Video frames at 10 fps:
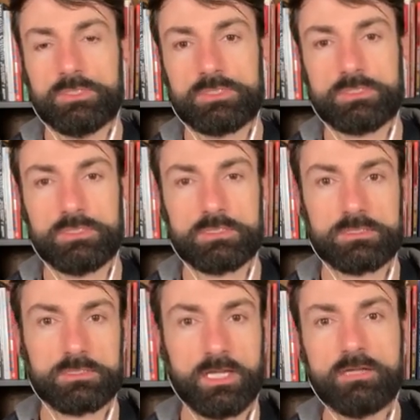It's
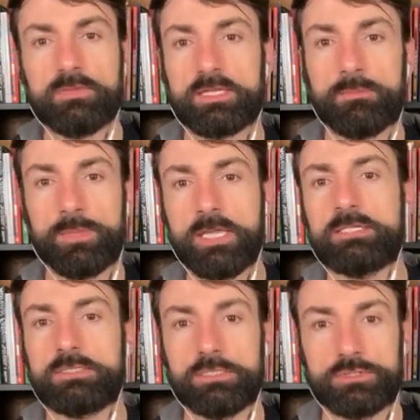it's kind of like a
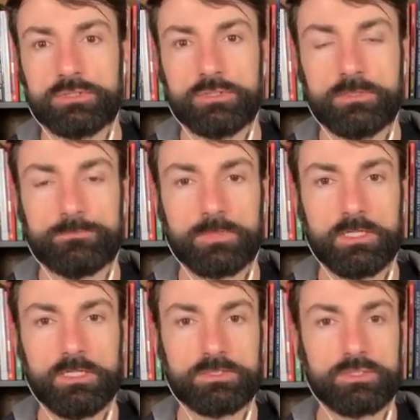pain teacher.
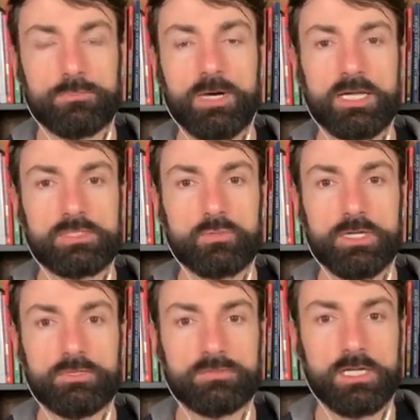It's your body's
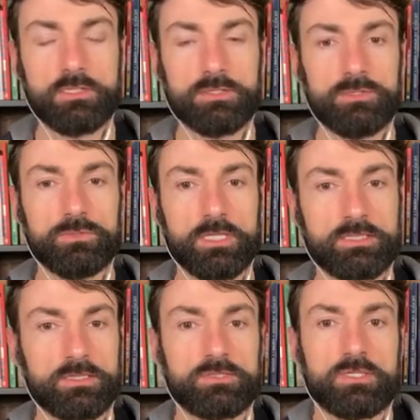way of telling you
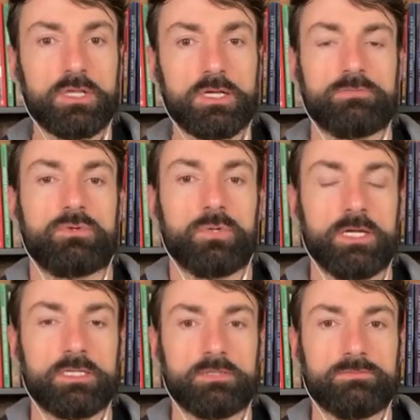like there's a lot of
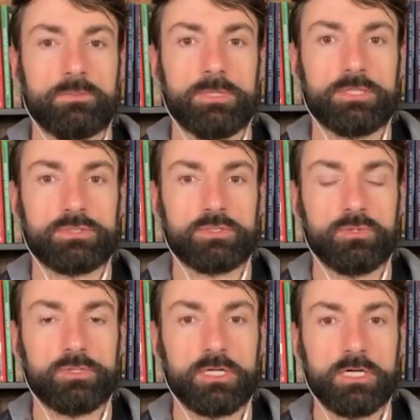chronic inflammation
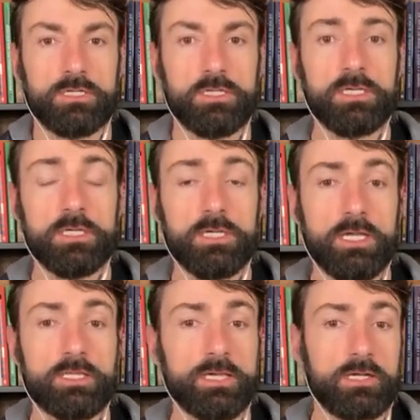going on.
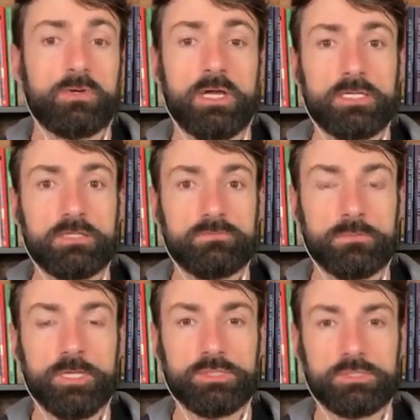And that chronic
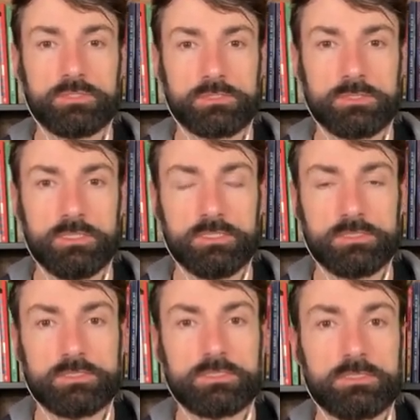inflammation is
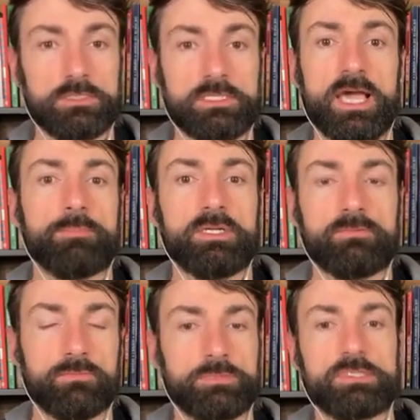is is happening
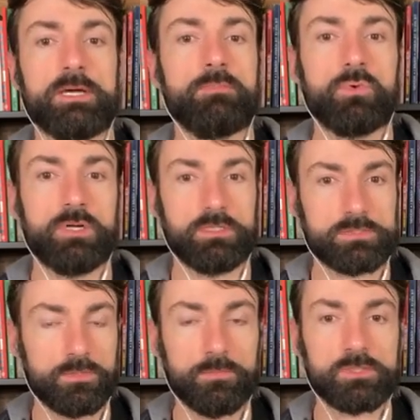from somewhere.
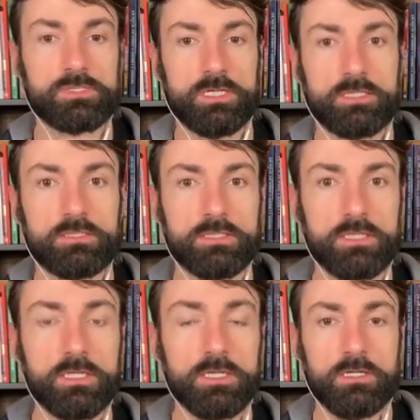So most likely
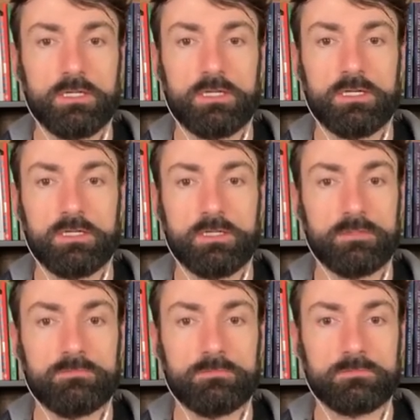uh,
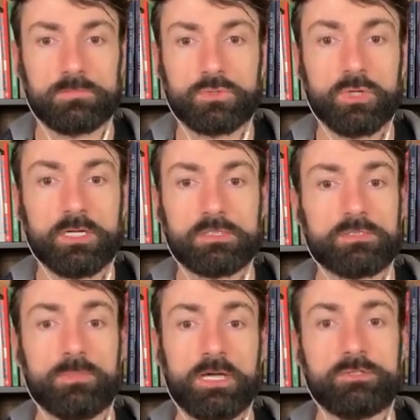chronic
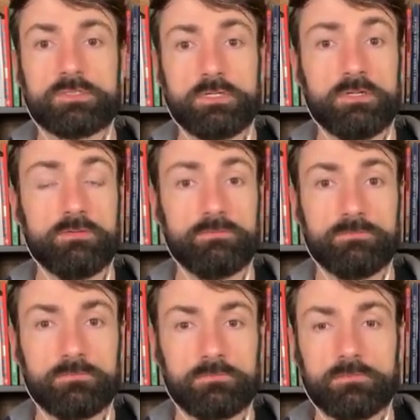amount of
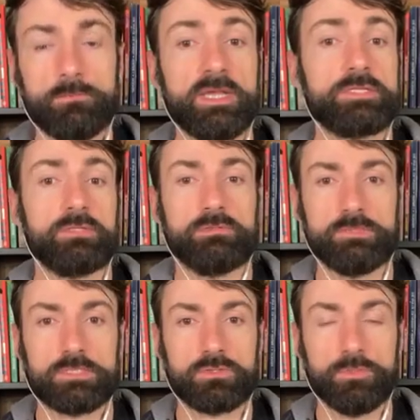mental and
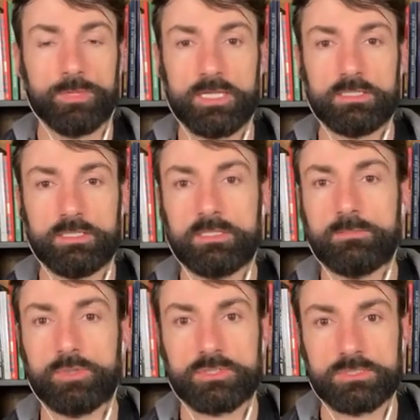physical pain in a
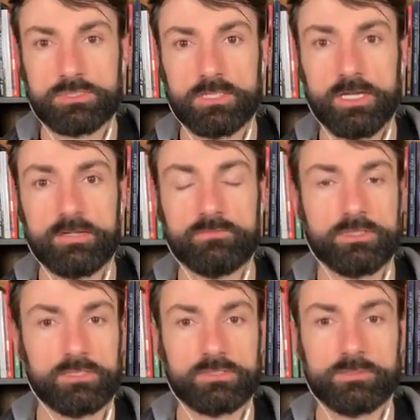person's life
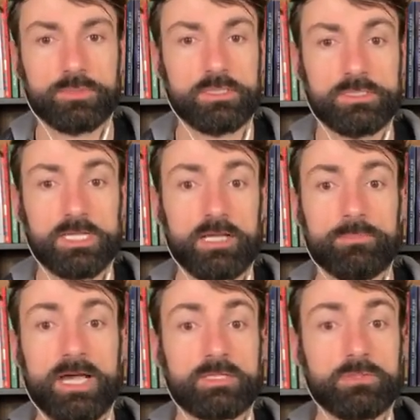that are typically tied
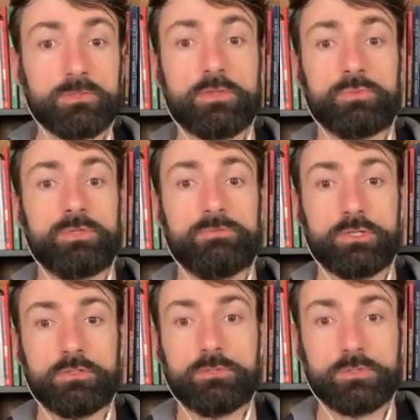back to the three
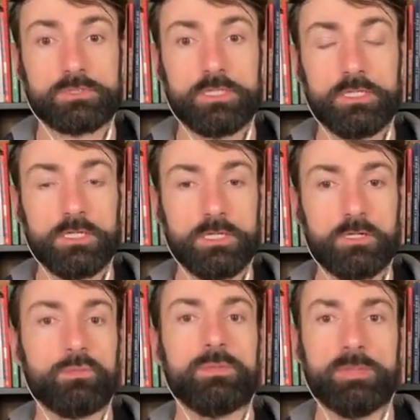variables
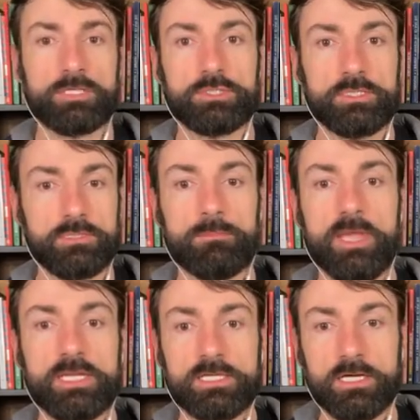we mentioned in
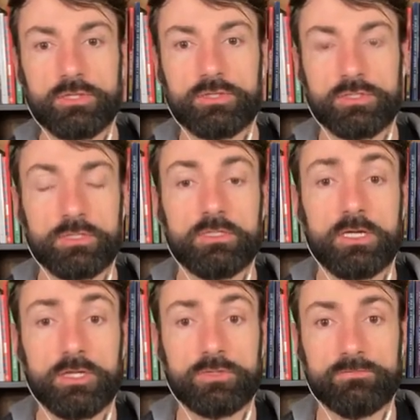many other
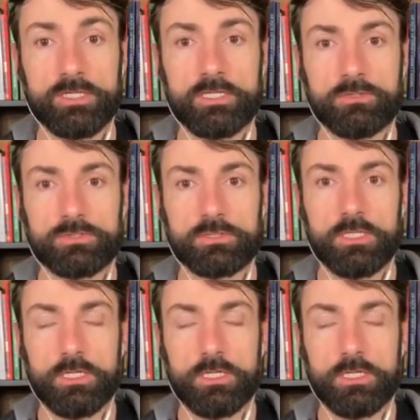other videos.